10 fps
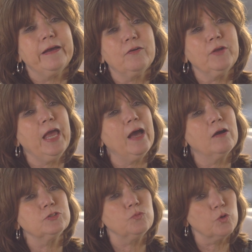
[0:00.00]
on
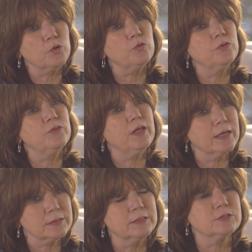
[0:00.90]
how to work with
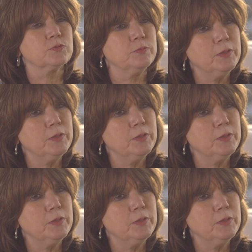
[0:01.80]
excellence with the